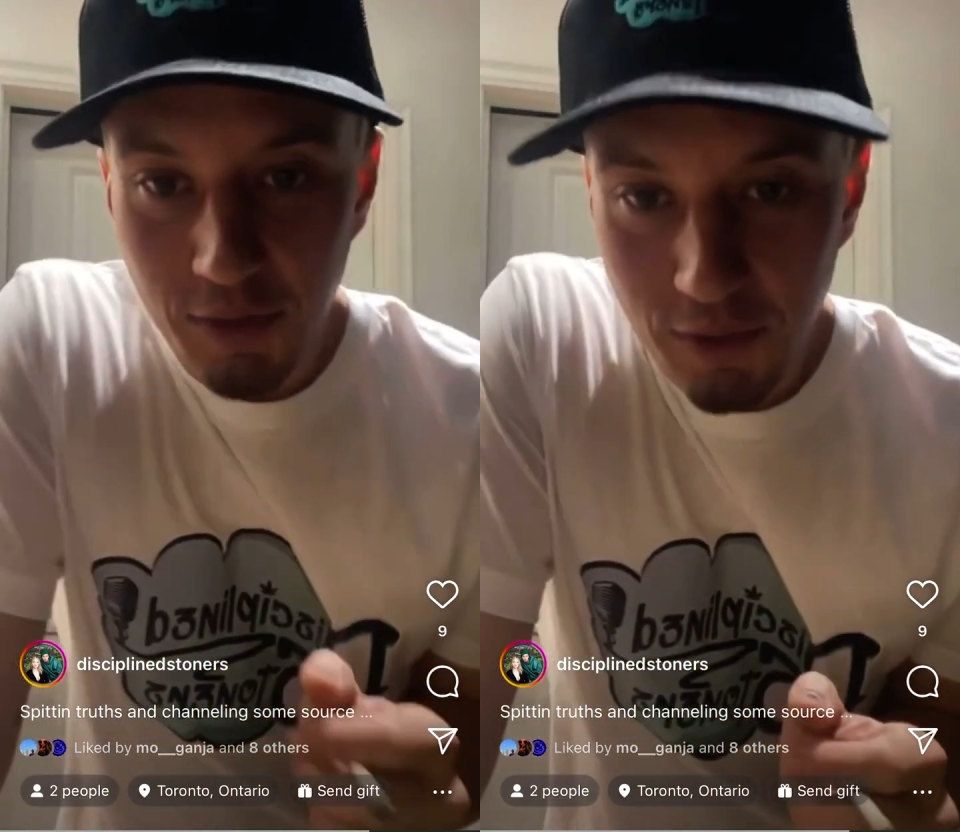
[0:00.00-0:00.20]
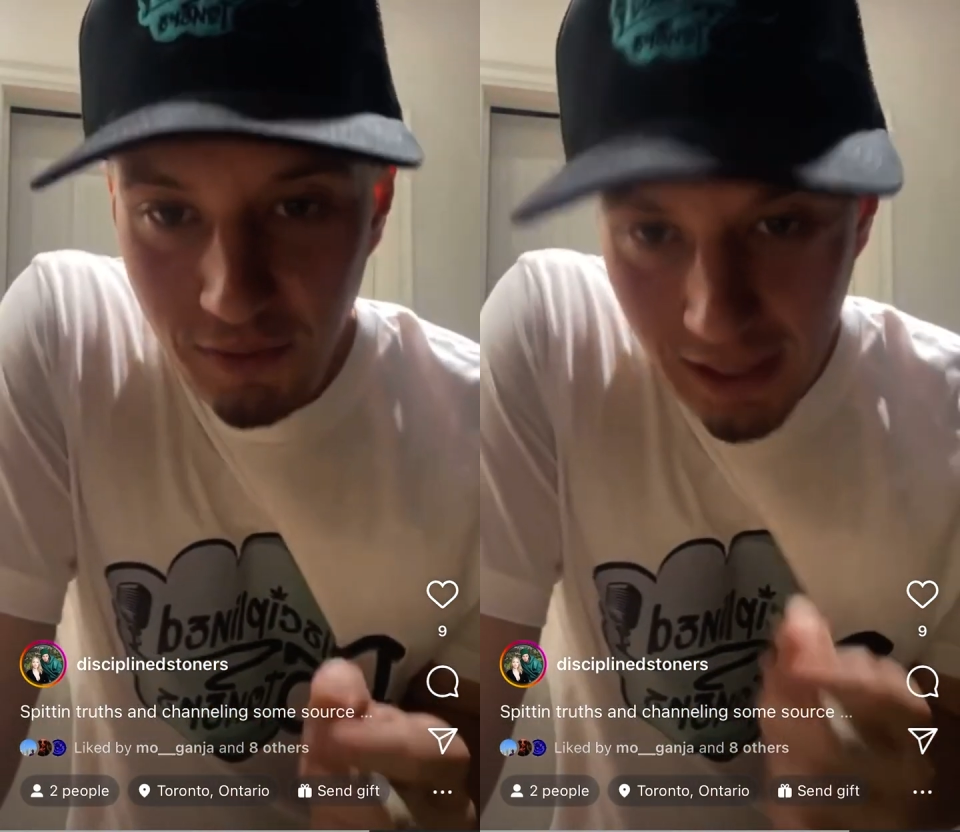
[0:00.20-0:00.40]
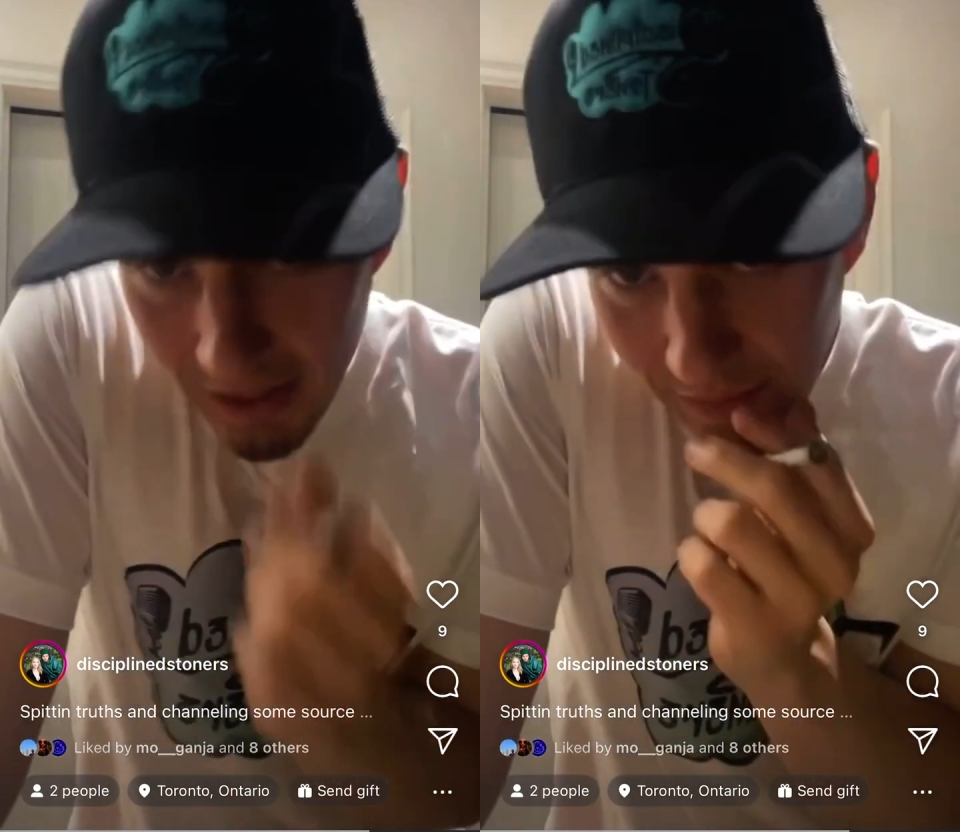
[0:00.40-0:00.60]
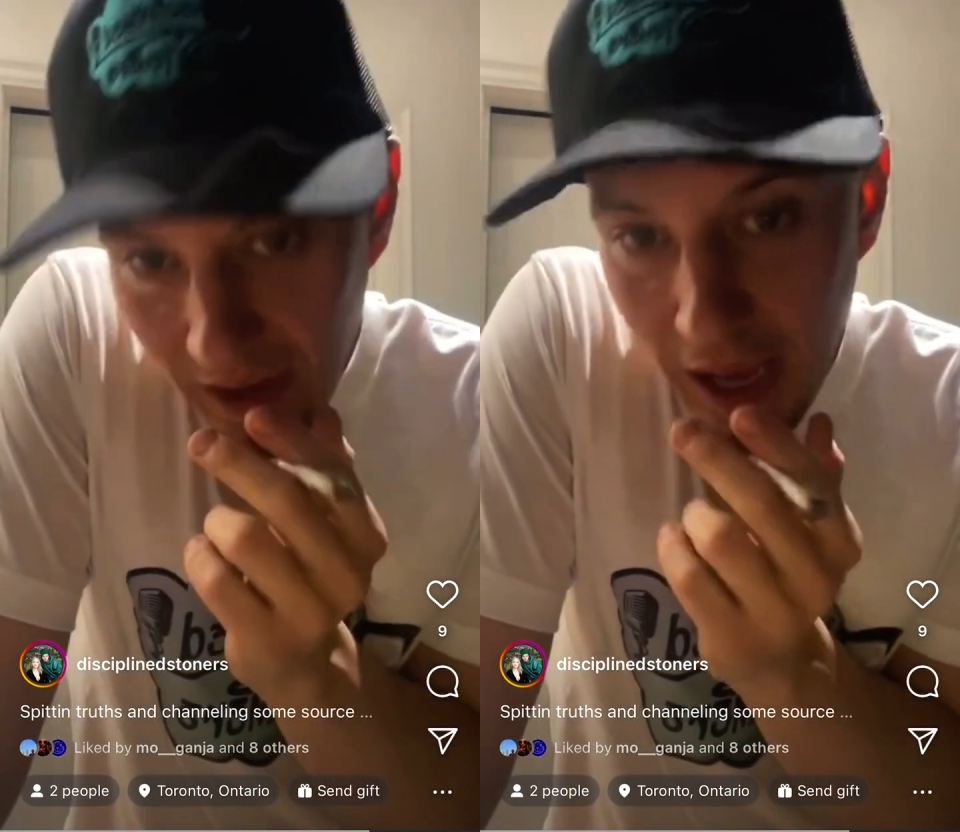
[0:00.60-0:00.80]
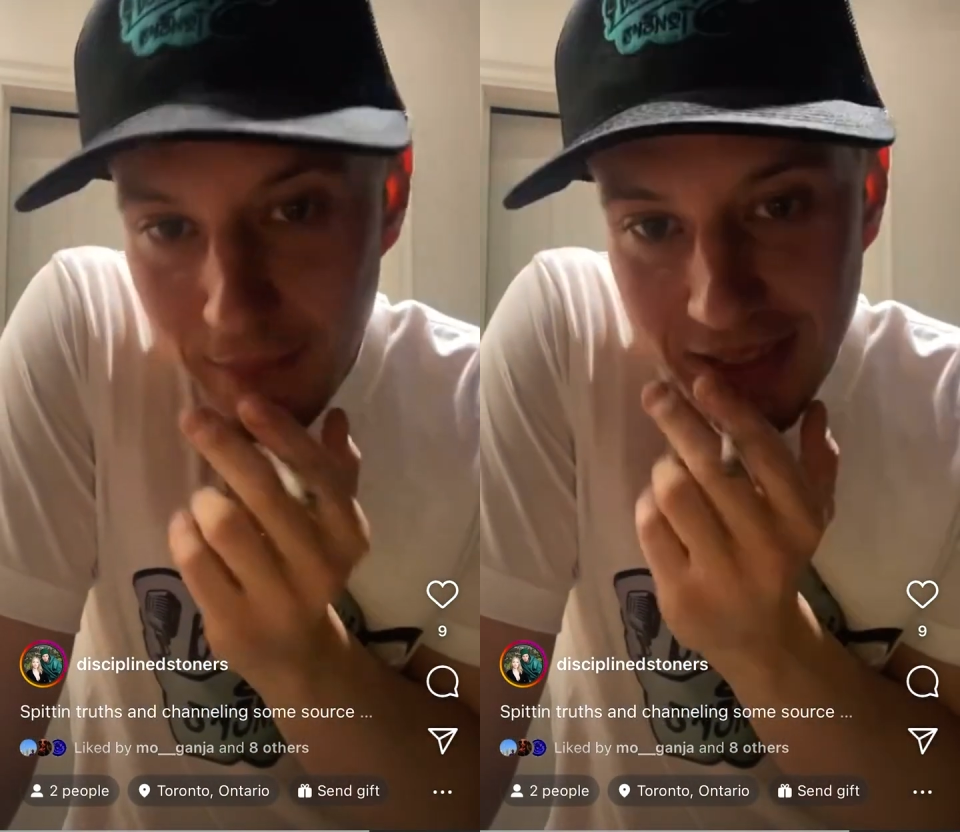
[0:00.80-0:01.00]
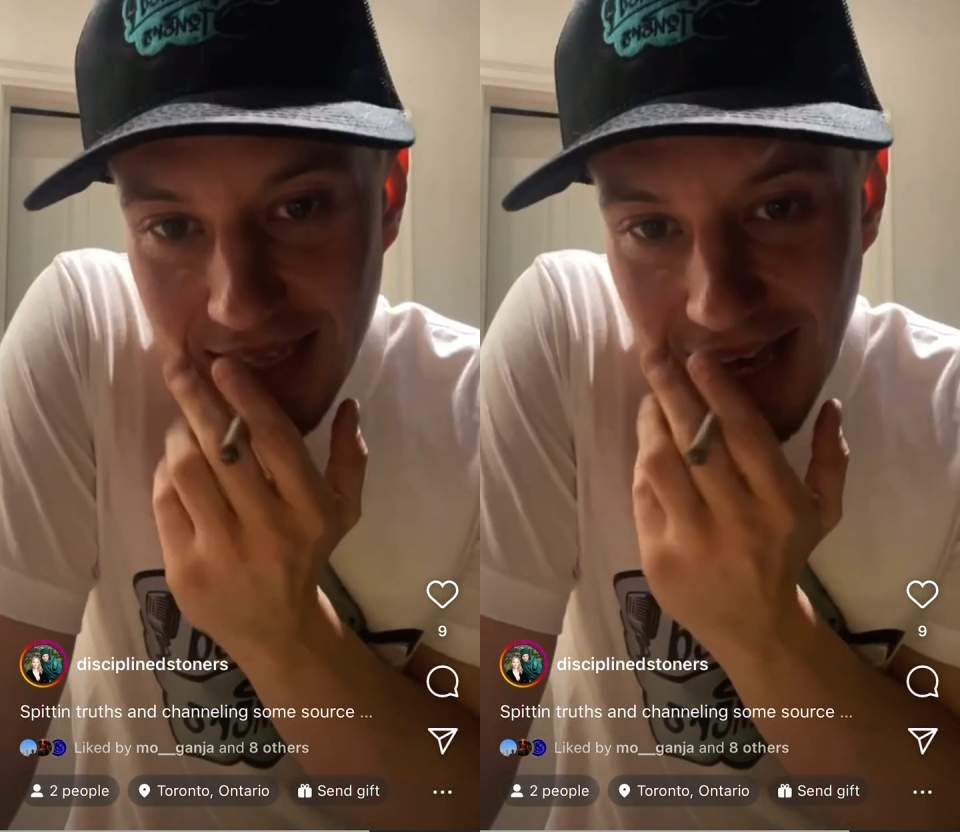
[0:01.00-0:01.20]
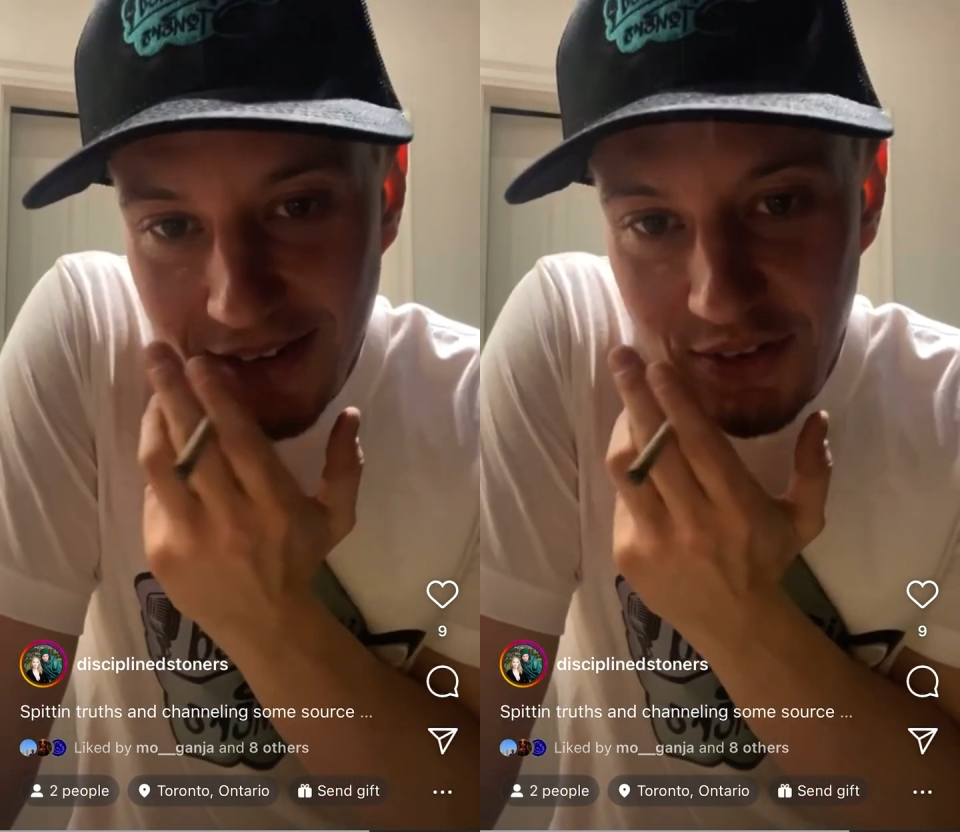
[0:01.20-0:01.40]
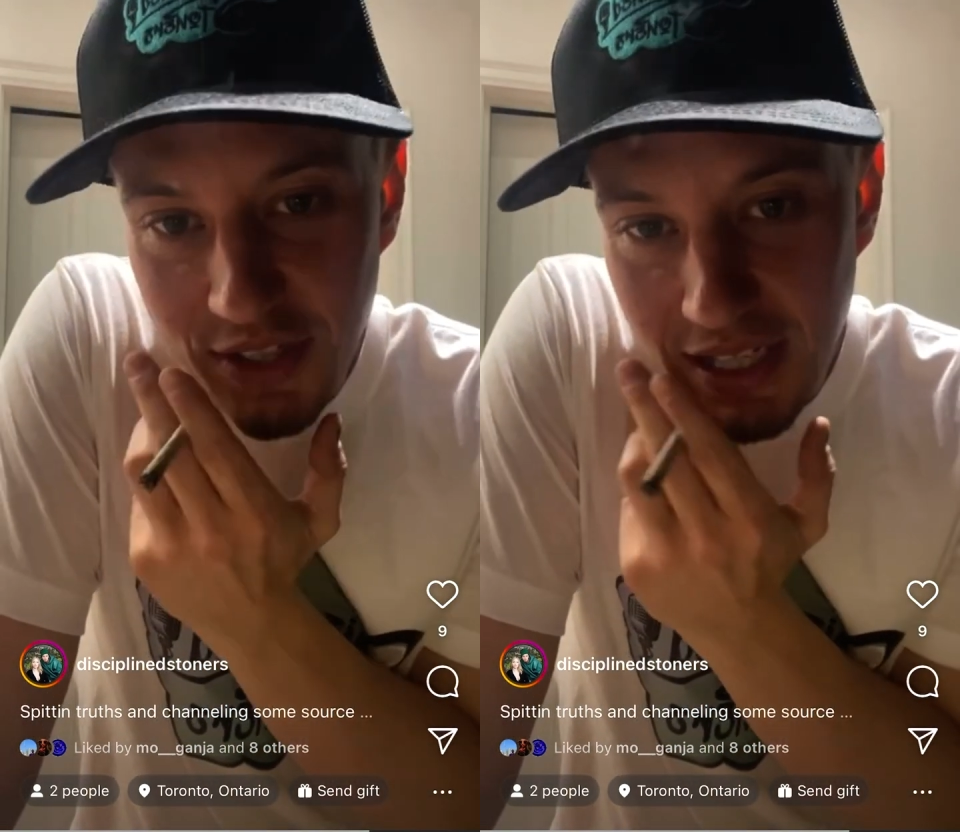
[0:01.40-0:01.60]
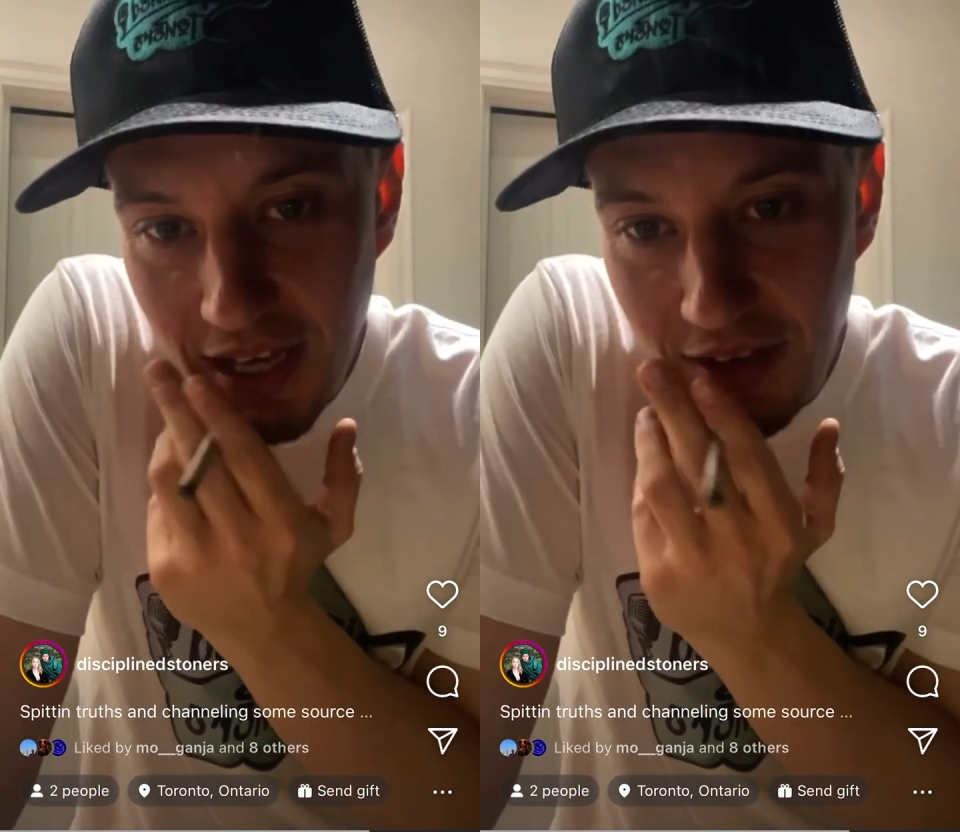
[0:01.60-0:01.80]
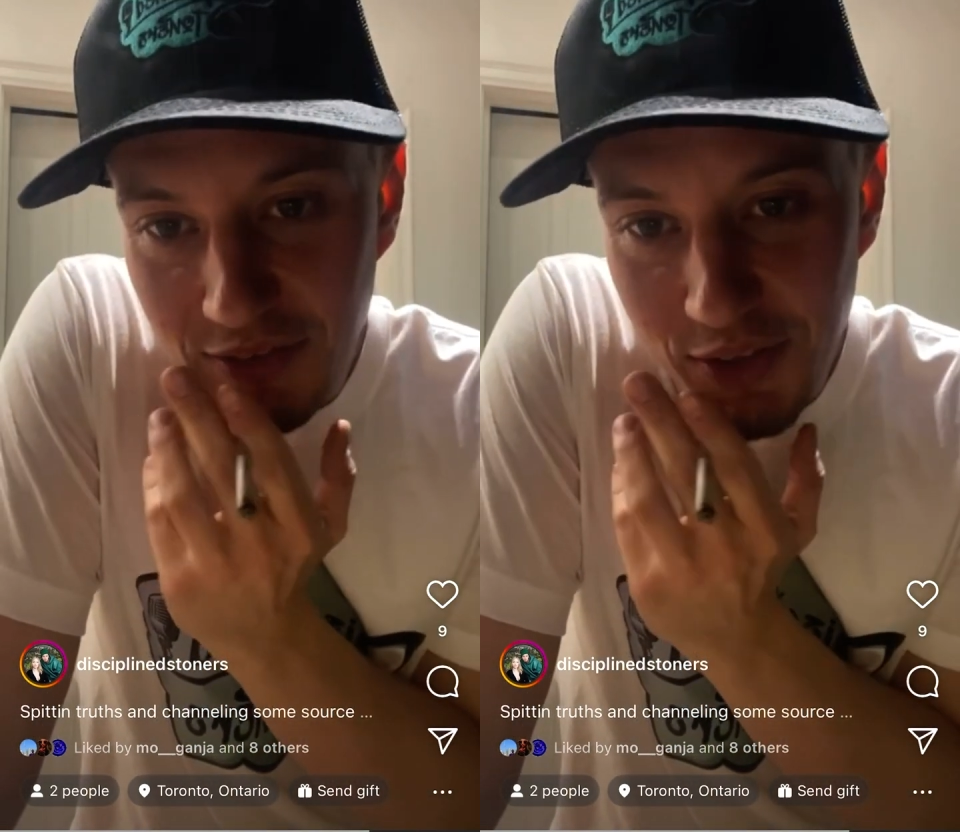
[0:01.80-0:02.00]
If you find the vibe inside of
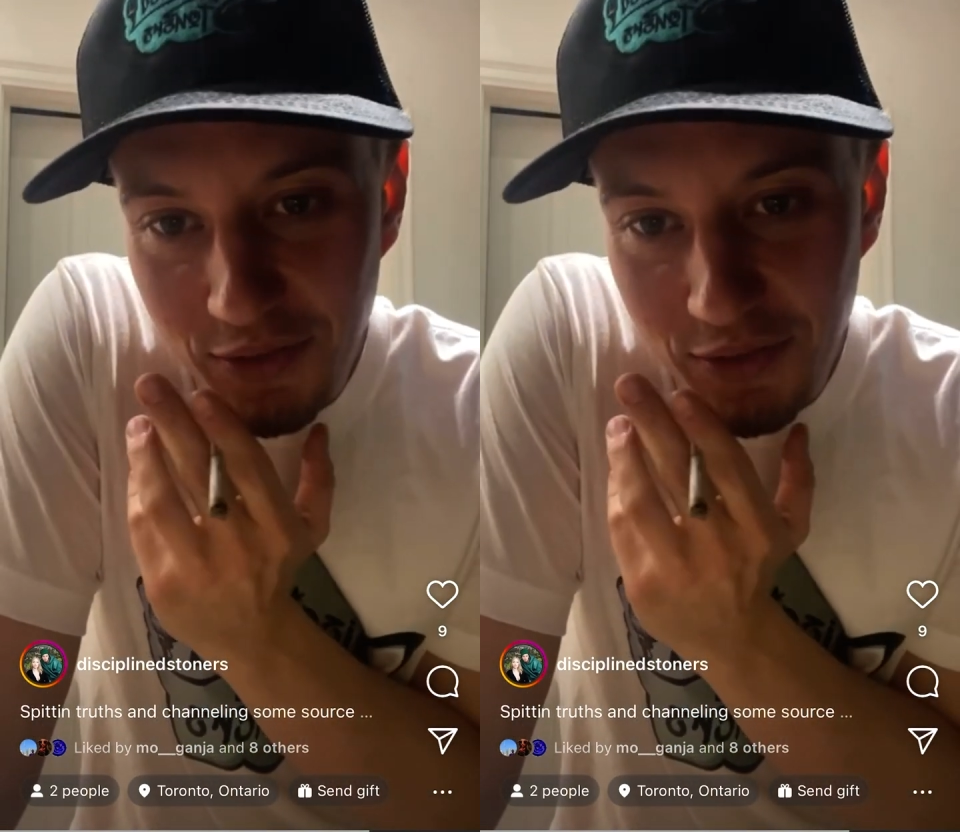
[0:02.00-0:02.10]
yourself,